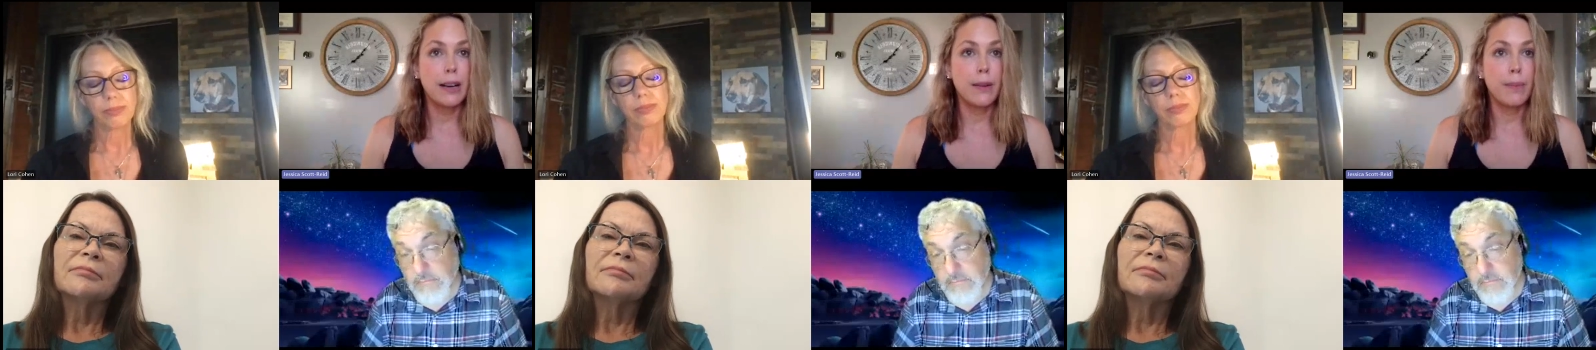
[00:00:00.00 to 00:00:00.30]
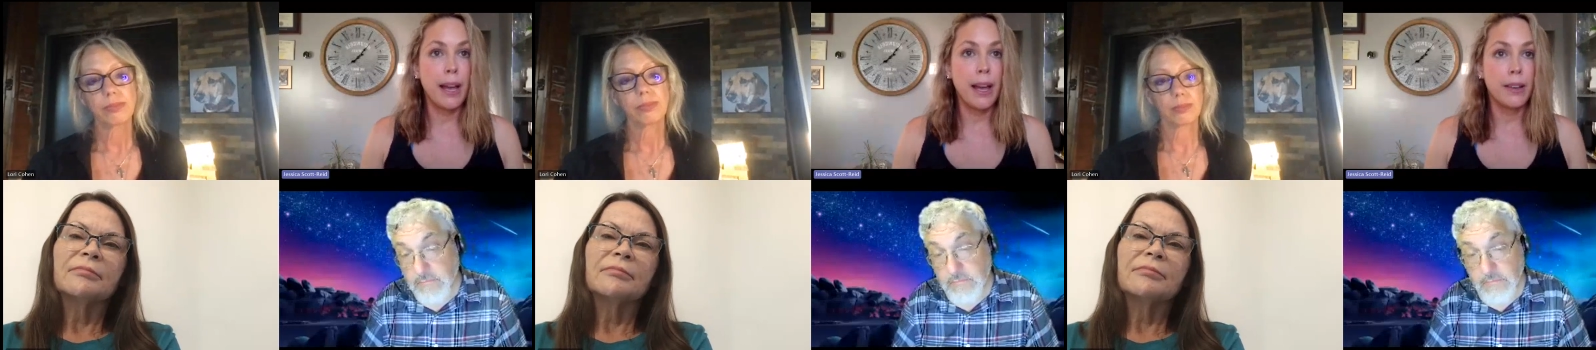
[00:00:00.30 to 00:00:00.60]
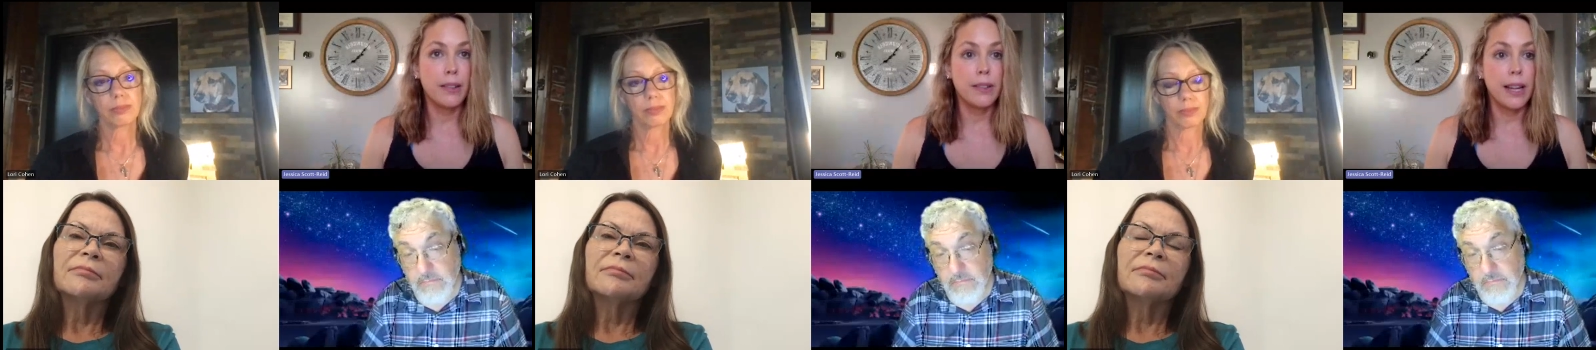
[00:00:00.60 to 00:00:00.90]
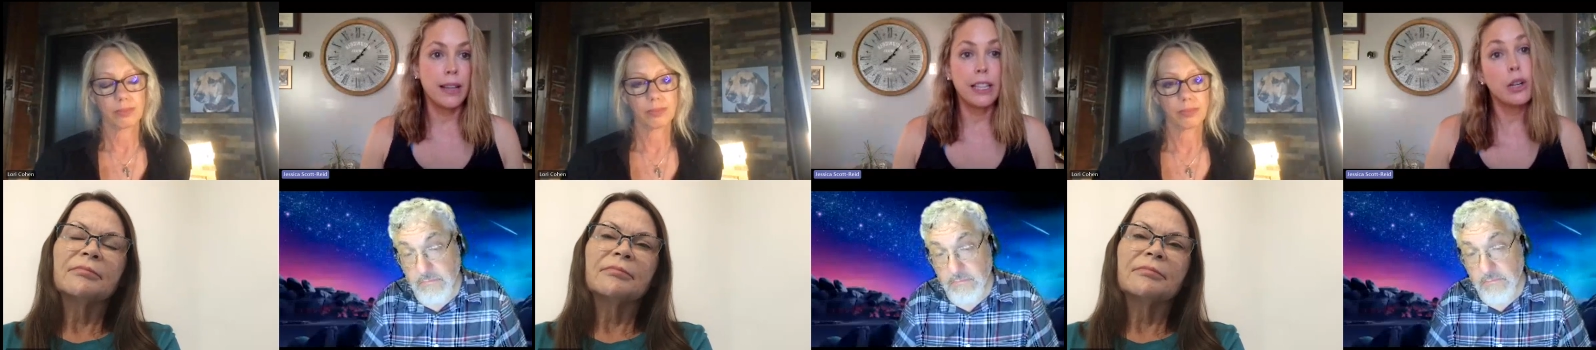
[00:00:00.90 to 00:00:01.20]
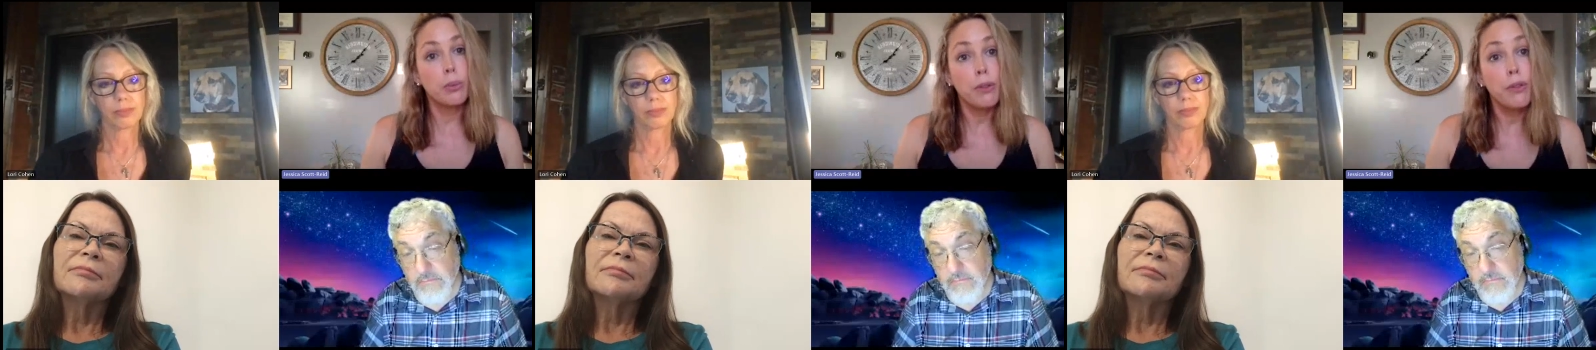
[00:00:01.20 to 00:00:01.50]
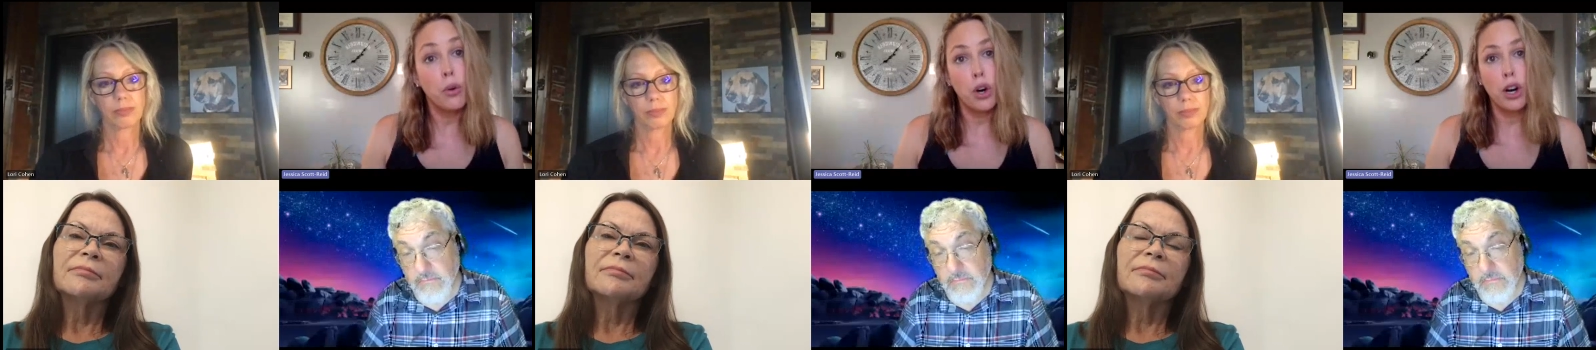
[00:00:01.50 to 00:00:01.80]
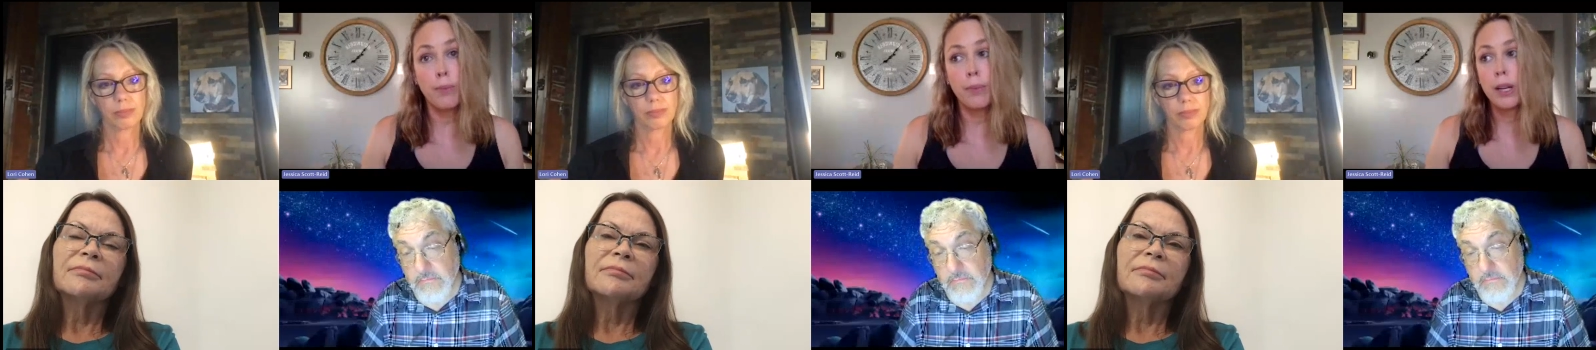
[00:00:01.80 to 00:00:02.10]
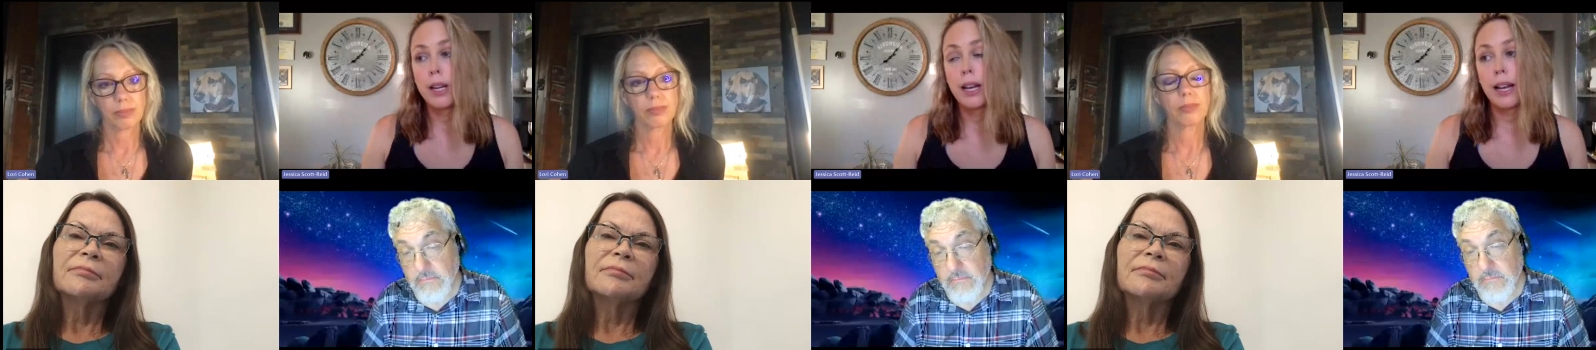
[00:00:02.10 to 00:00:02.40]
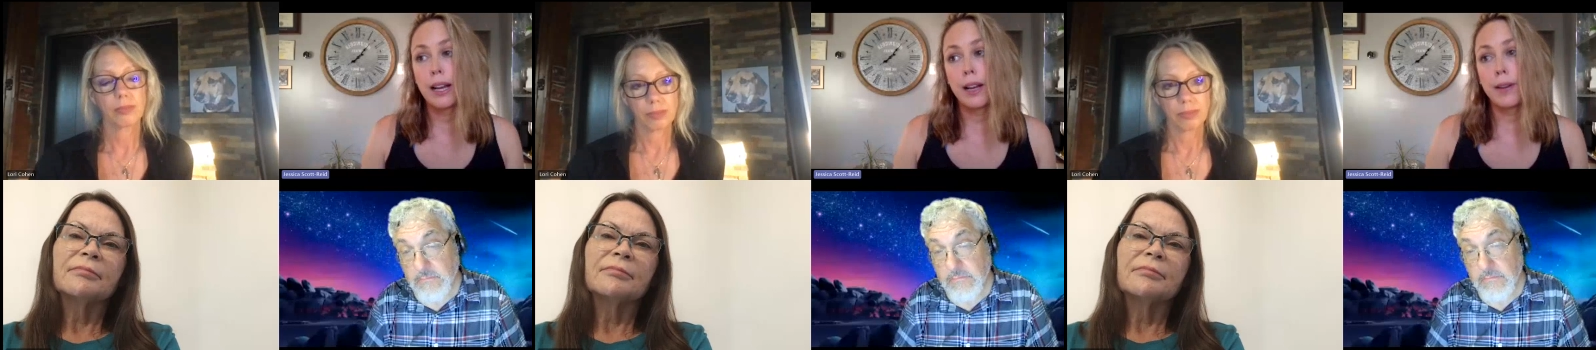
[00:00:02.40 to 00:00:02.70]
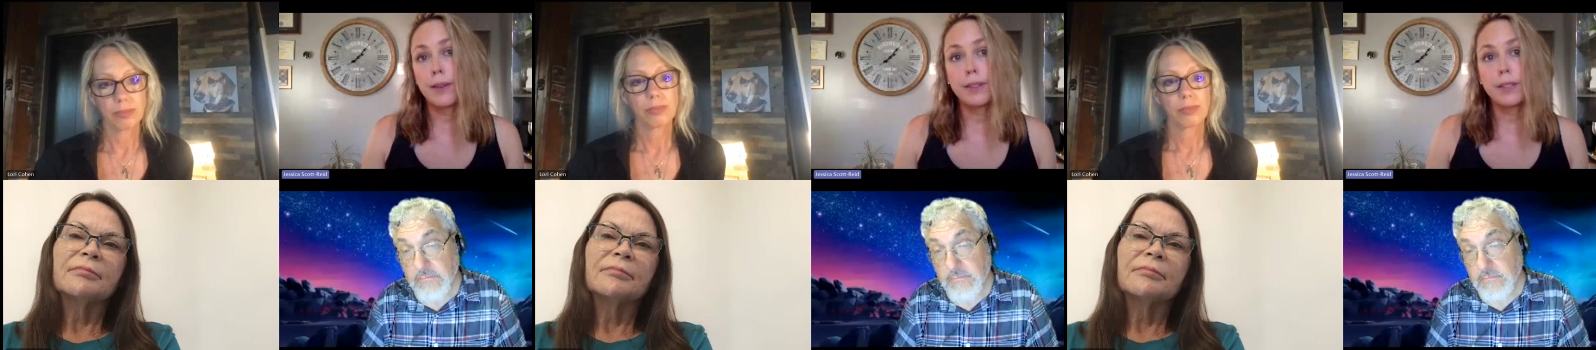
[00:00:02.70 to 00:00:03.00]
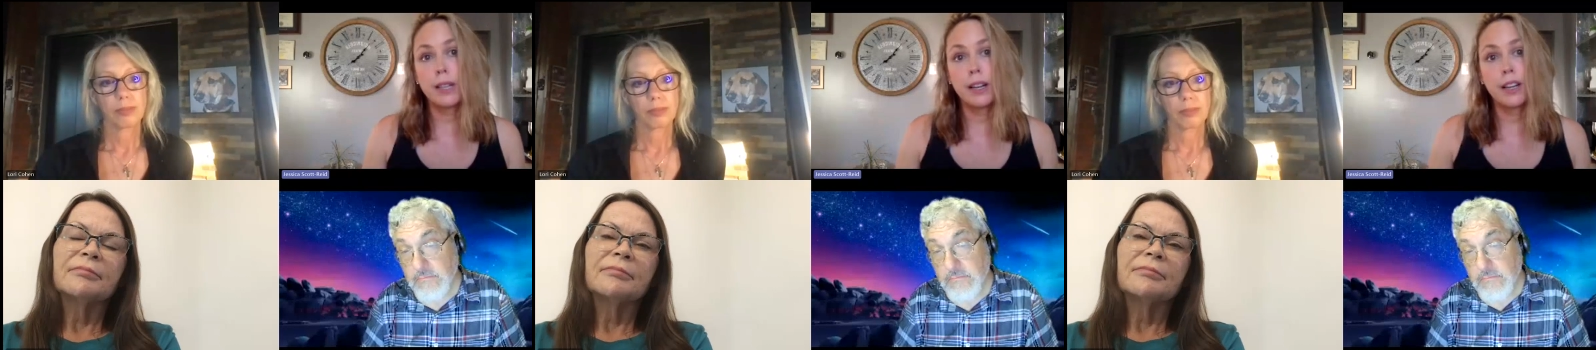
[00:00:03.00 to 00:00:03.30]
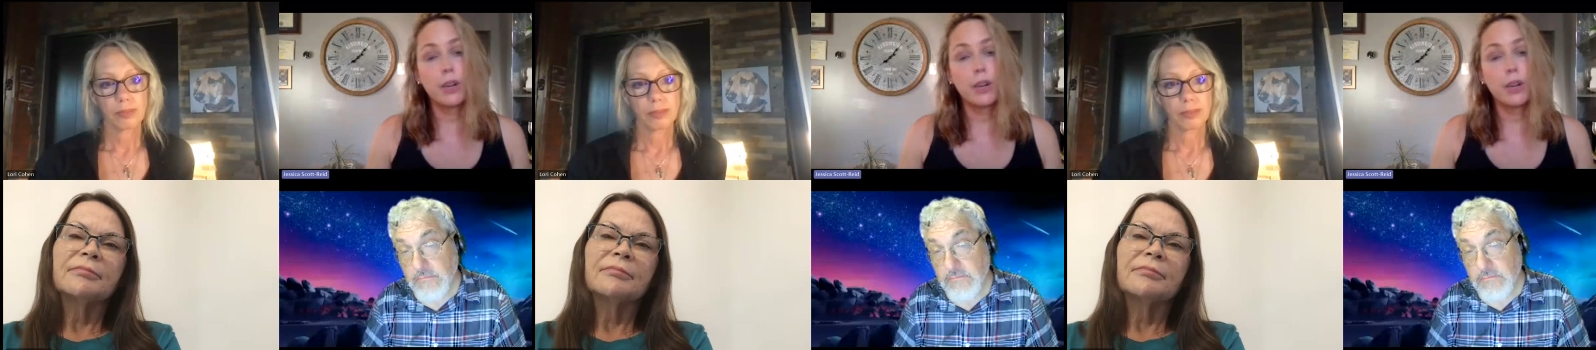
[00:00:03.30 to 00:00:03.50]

Speaker 1: um, and and legal reform and uh,